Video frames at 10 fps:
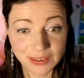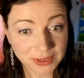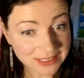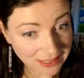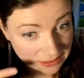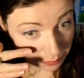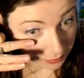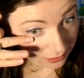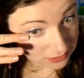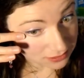It will take some
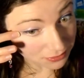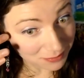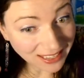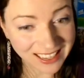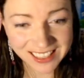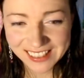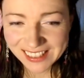practice for me.